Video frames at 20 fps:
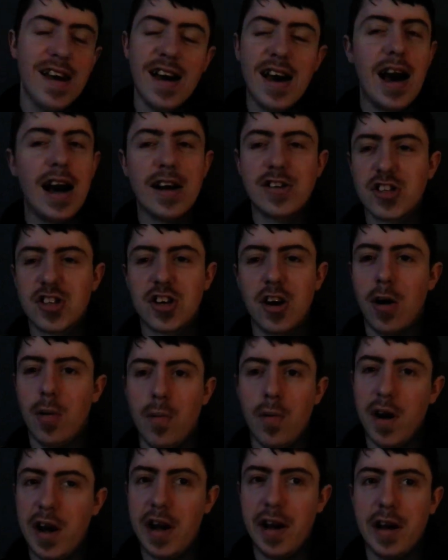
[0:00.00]
I just can't
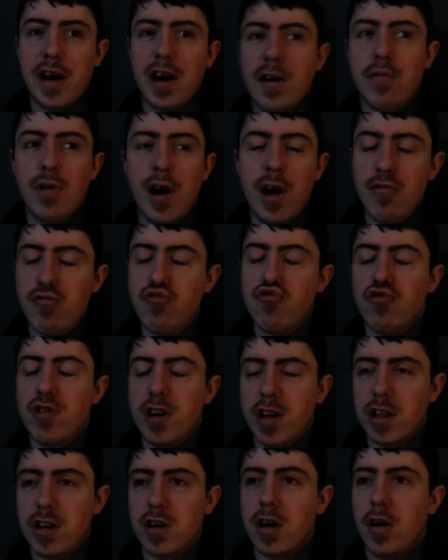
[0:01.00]
wait. I
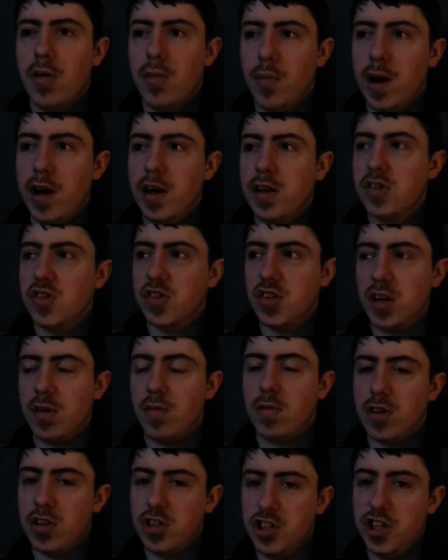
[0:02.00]
really can't wait to see
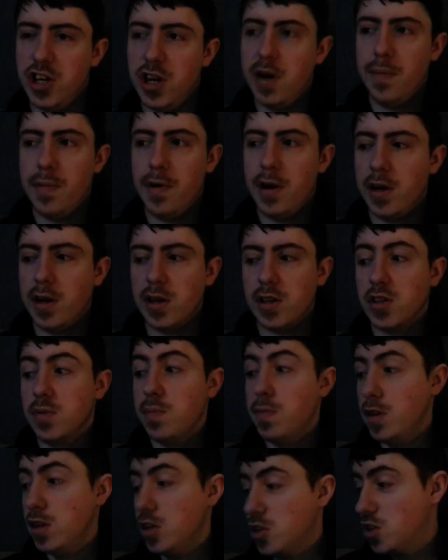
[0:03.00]
what this year brings.
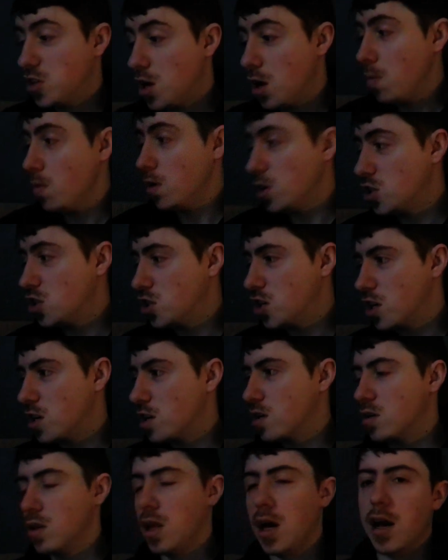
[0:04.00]
But there's so much
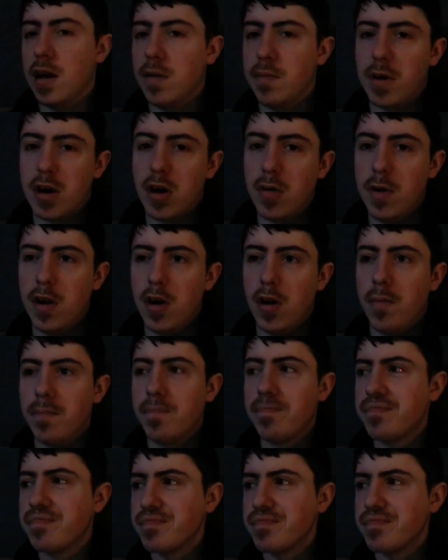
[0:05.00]
to, like, be coming up.